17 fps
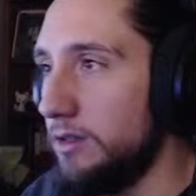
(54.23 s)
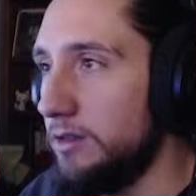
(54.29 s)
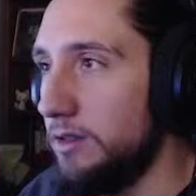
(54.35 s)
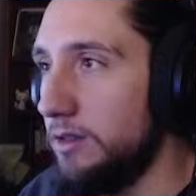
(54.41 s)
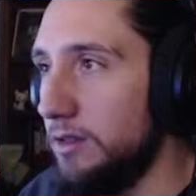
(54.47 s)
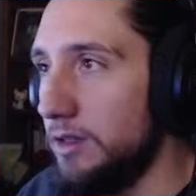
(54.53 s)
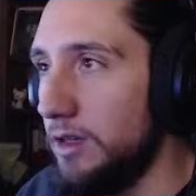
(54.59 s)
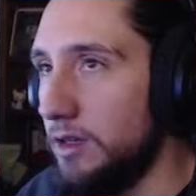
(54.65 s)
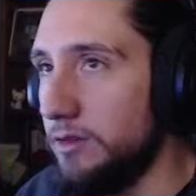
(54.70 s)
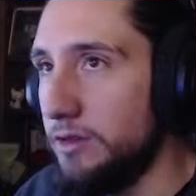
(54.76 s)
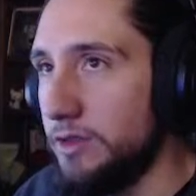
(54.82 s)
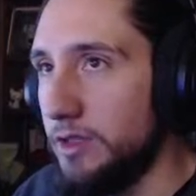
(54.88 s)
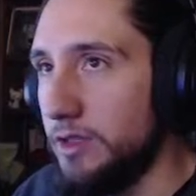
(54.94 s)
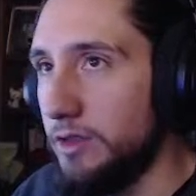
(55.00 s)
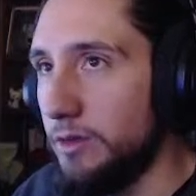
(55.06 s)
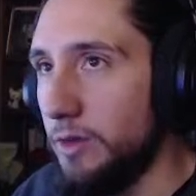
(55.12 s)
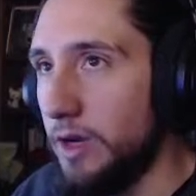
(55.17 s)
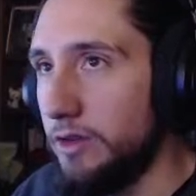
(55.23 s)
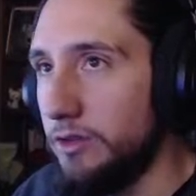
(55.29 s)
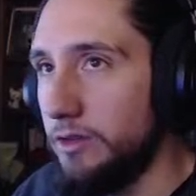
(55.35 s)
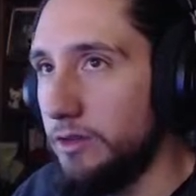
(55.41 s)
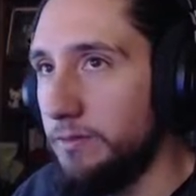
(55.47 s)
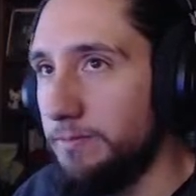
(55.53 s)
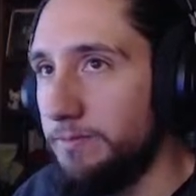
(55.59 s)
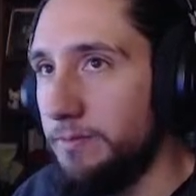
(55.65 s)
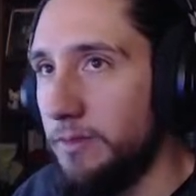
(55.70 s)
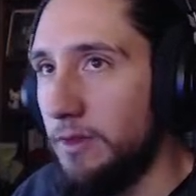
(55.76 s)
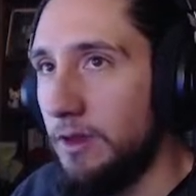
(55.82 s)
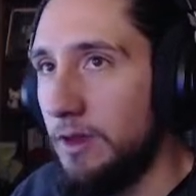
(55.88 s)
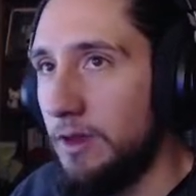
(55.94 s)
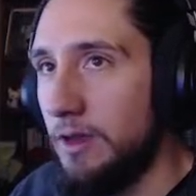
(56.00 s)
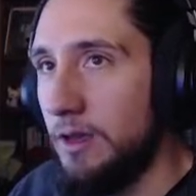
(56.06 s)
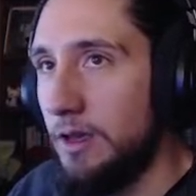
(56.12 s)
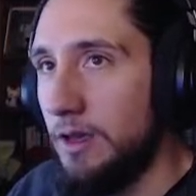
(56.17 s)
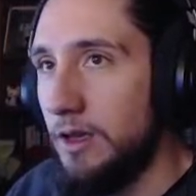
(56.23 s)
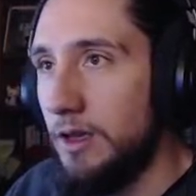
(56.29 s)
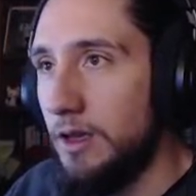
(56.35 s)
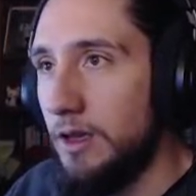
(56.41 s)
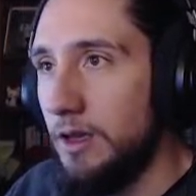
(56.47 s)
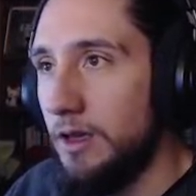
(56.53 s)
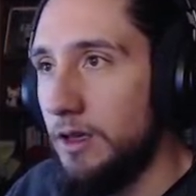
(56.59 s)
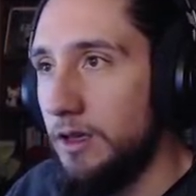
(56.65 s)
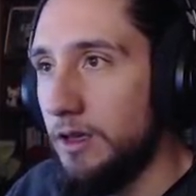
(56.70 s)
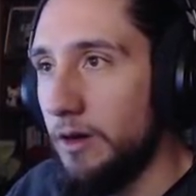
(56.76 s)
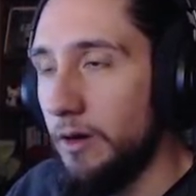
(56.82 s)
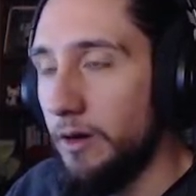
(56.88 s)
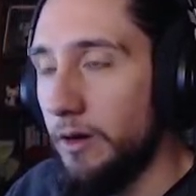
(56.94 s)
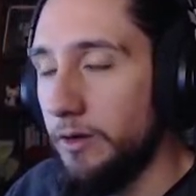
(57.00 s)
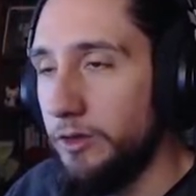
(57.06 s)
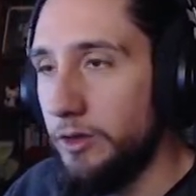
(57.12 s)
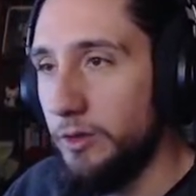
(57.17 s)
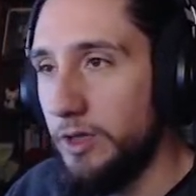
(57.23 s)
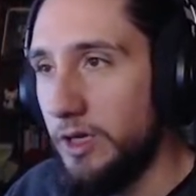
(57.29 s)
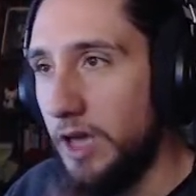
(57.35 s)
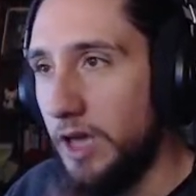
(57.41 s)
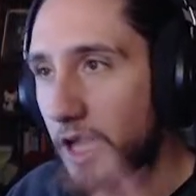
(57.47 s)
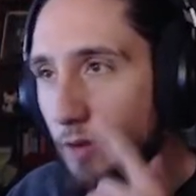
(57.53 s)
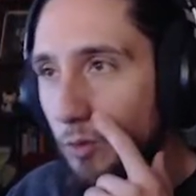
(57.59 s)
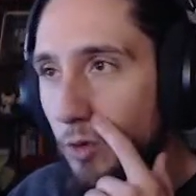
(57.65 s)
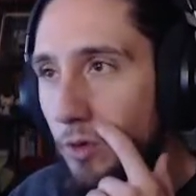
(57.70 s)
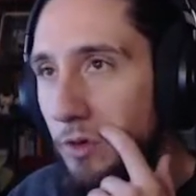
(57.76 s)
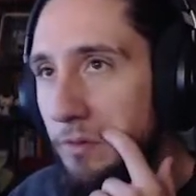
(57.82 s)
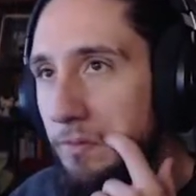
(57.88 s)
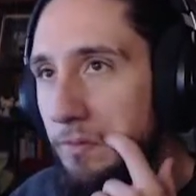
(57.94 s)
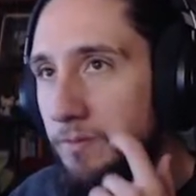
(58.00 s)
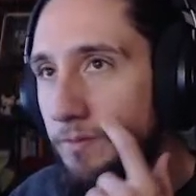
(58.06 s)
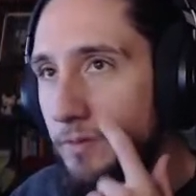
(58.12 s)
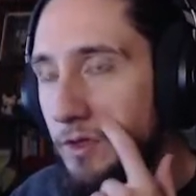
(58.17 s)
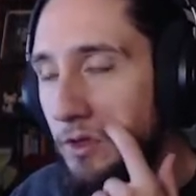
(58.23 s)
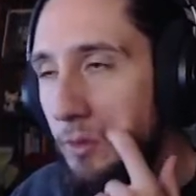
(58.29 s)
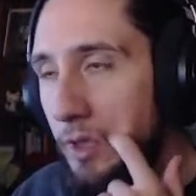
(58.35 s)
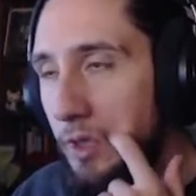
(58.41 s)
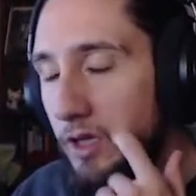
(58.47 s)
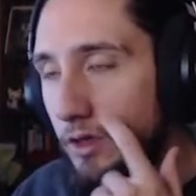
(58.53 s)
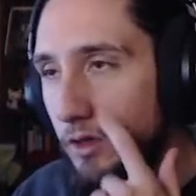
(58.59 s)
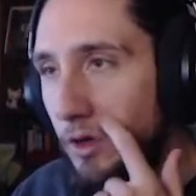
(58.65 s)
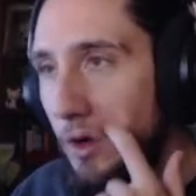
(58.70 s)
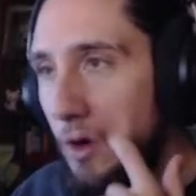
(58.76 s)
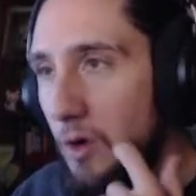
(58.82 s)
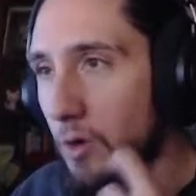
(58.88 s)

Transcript: the Z direction in our 2D game world so that we can go